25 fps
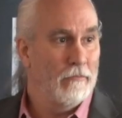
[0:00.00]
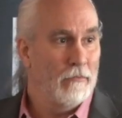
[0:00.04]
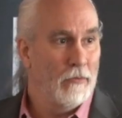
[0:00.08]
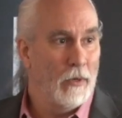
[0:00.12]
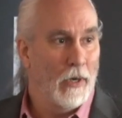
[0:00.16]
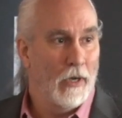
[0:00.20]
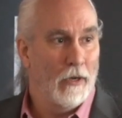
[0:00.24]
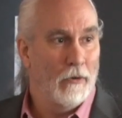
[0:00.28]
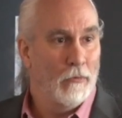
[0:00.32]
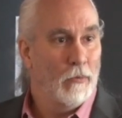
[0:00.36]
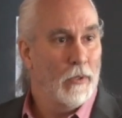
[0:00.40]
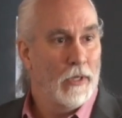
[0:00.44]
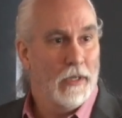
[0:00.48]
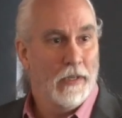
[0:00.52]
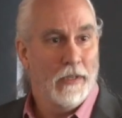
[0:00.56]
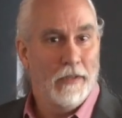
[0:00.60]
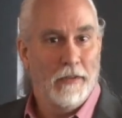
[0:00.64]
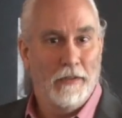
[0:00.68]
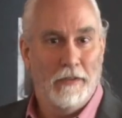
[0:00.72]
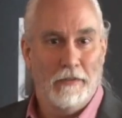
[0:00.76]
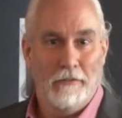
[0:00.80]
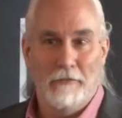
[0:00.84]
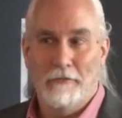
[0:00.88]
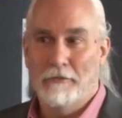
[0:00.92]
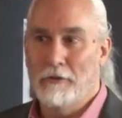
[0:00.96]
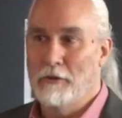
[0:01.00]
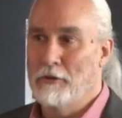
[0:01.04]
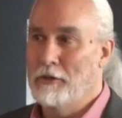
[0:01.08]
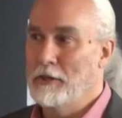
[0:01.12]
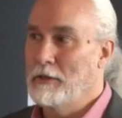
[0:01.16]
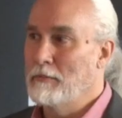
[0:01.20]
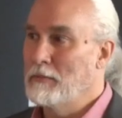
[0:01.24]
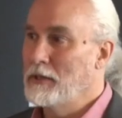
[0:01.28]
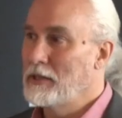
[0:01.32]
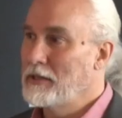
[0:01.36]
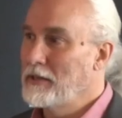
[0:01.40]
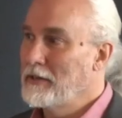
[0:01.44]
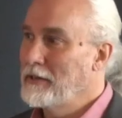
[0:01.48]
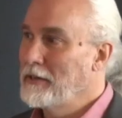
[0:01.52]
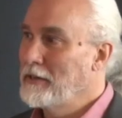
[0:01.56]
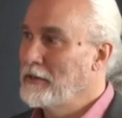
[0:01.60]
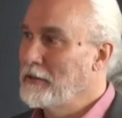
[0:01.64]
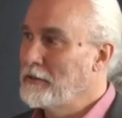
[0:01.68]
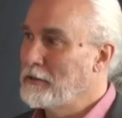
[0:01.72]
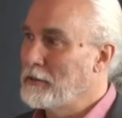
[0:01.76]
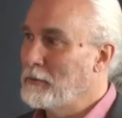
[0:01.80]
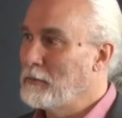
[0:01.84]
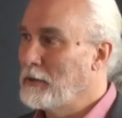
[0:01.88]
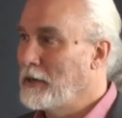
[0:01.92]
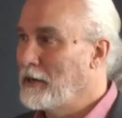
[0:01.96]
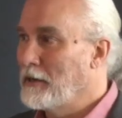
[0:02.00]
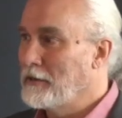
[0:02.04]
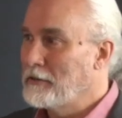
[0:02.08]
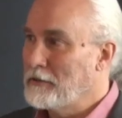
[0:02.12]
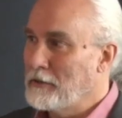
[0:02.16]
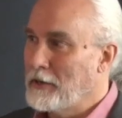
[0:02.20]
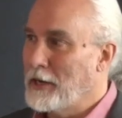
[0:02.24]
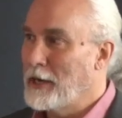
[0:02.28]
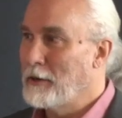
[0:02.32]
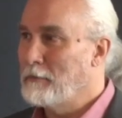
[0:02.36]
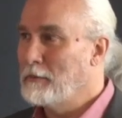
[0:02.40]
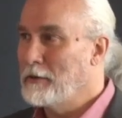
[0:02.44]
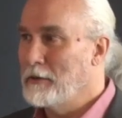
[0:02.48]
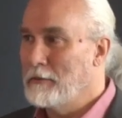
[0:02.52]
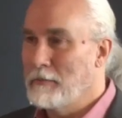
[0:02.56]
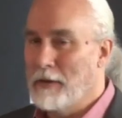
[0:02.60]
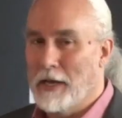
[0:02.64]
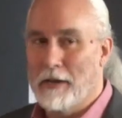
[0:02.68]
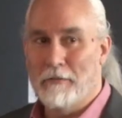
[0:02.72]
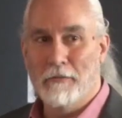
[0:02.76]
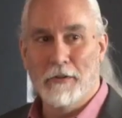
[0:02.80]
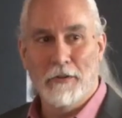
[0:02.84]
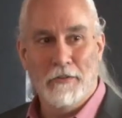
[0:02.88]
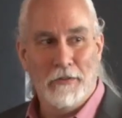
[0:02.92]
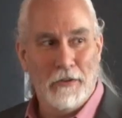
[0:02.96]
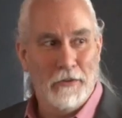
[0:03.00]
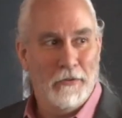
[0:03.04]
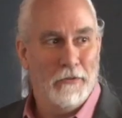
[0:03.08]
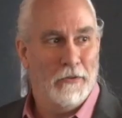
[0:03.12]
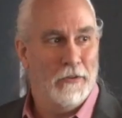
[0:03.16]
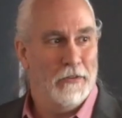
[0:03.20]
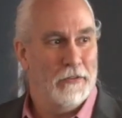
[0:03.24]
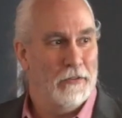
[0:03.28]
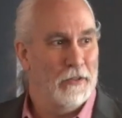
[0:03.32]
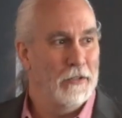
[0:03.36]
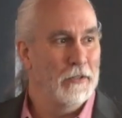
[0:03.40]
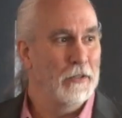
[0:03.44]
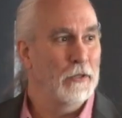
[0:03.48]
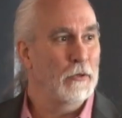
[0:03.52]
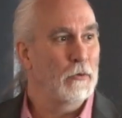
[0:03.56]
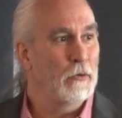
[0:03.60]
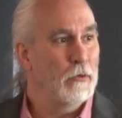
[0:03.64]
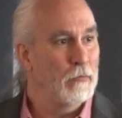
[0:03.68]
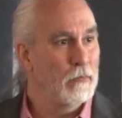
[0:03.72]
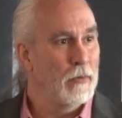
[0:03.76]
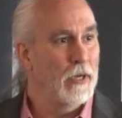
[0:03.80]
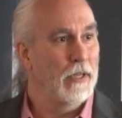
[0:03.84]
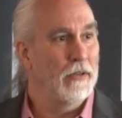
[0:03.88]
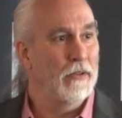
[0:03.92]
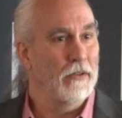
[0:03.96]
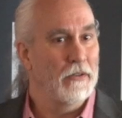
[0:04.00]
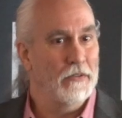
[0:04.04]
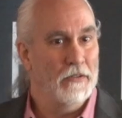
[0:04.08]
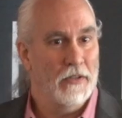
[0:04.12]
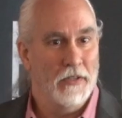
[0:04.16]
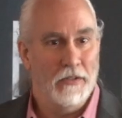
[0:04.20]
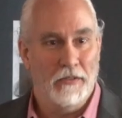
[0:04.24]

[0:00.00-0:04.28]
well, we needed 2D materials, and we also happen to have this interest in liquid metals.